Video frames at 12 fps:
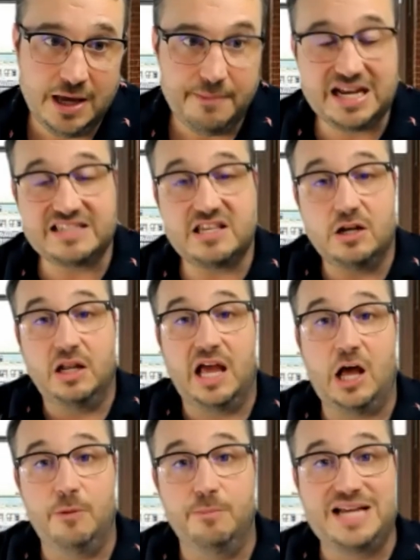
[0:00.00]
because it'll
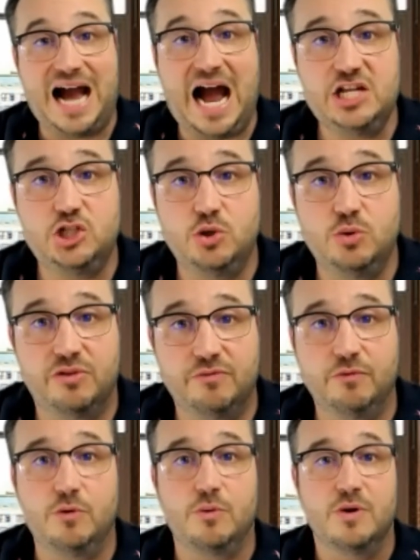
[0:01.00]
help guide you
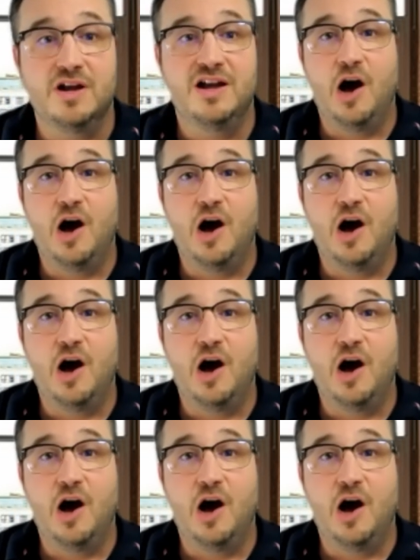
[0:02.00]
through